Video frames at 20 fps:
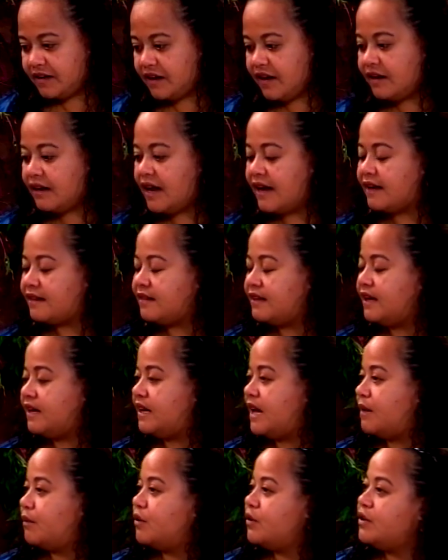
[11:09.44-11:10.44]
Unlike the
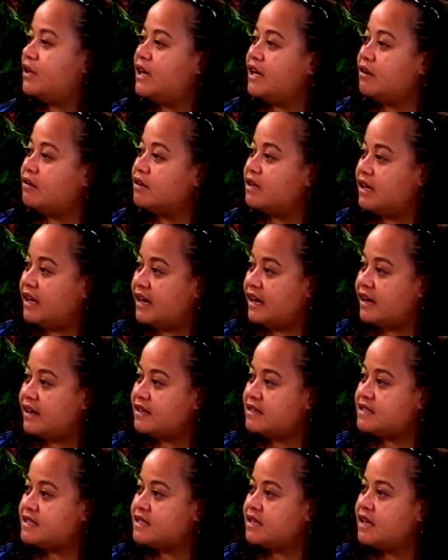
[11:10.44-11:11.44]
neighborhood legal
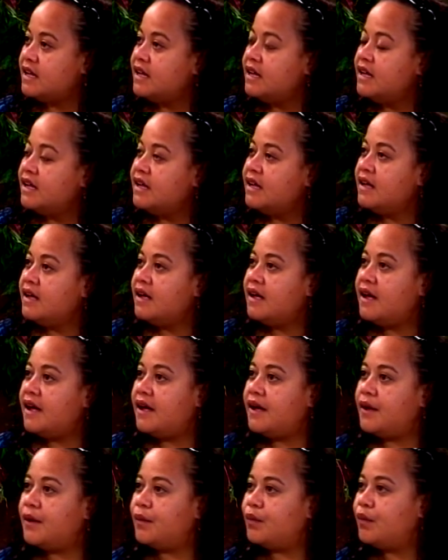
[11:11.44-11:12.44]
clinics,
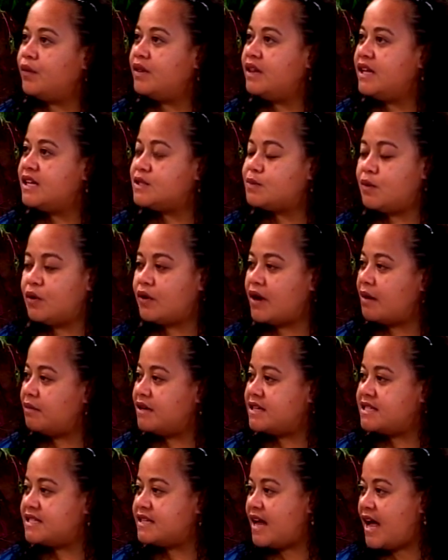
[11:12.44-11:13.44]
this program
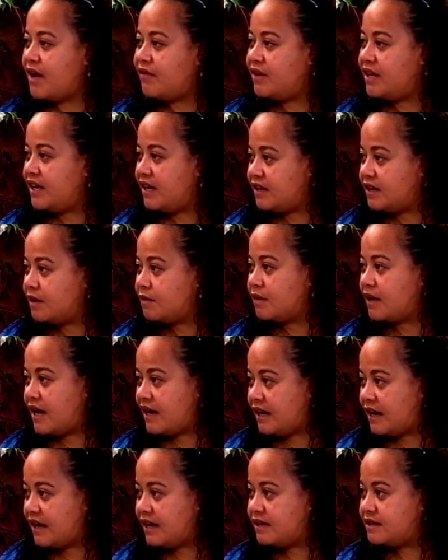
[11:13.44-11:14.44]
doesn't have any income
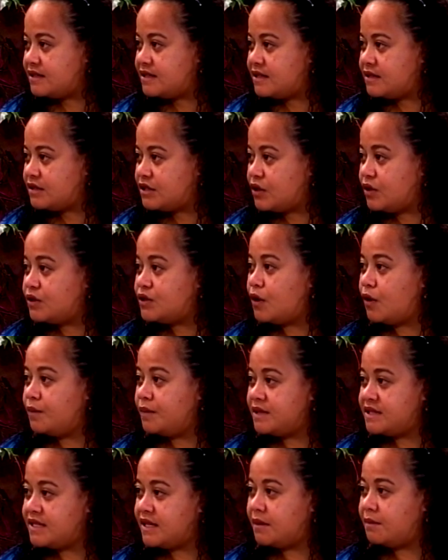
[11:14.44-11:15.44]
guidelines, so it's
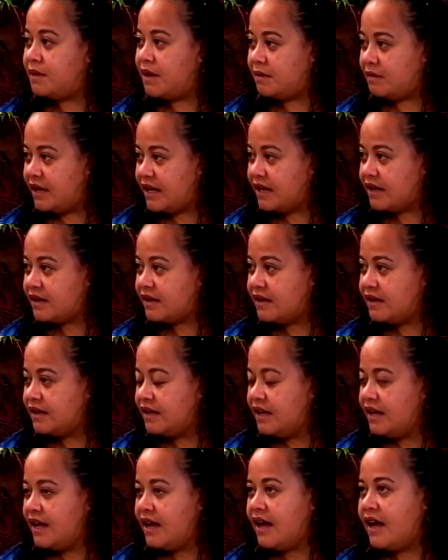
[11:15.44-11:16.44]
open to the public.
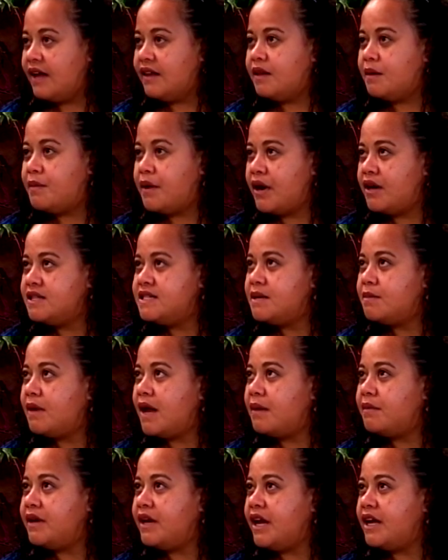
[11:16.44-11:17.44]
And the parenting
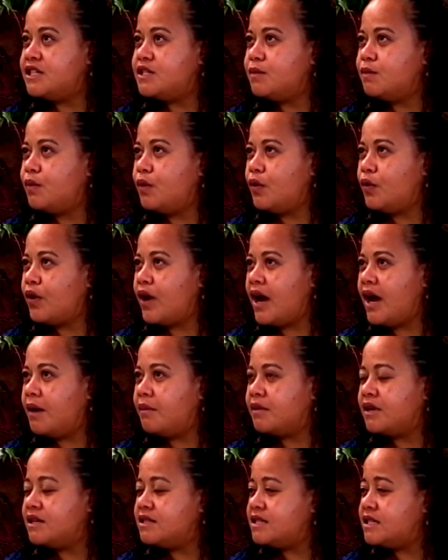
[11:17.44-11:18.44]
plan mediation
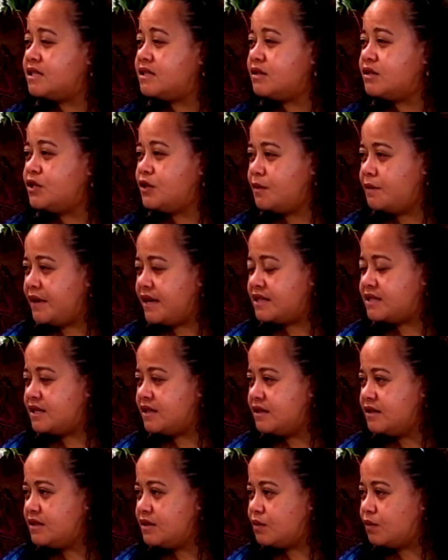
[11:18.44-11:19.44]
program consists of two
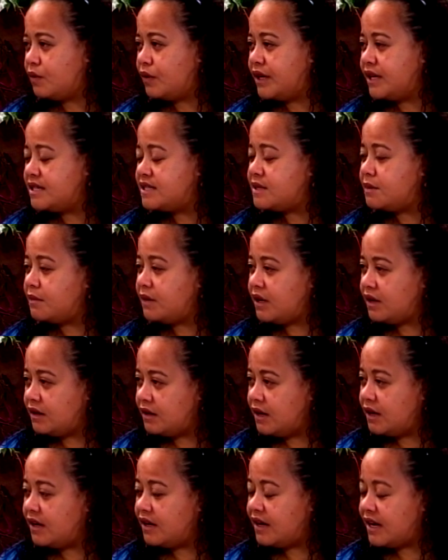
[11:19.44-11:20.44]
pieces. One is
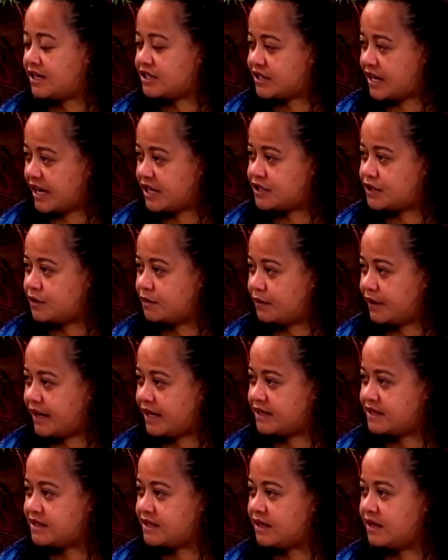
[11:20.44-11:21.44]
the educational
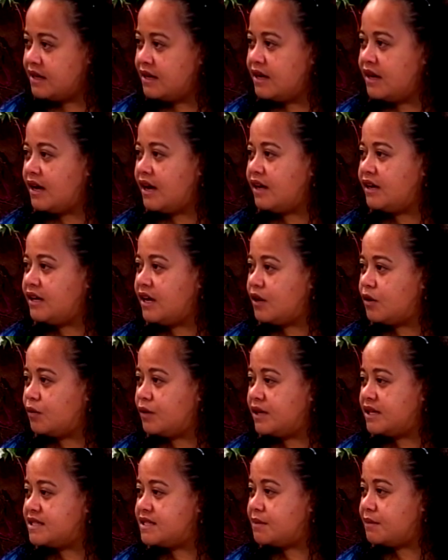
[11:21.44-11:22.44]
piece, and the other
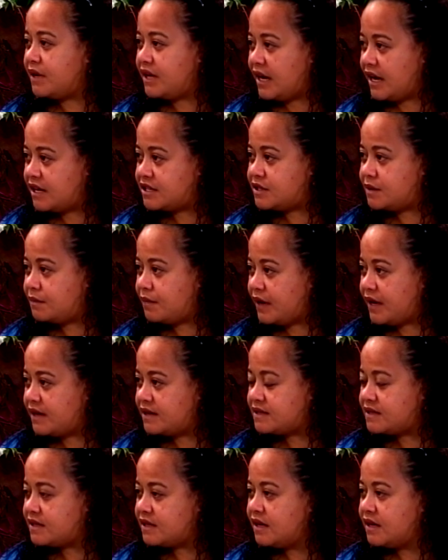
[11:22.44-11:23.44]
one is the mediation piece.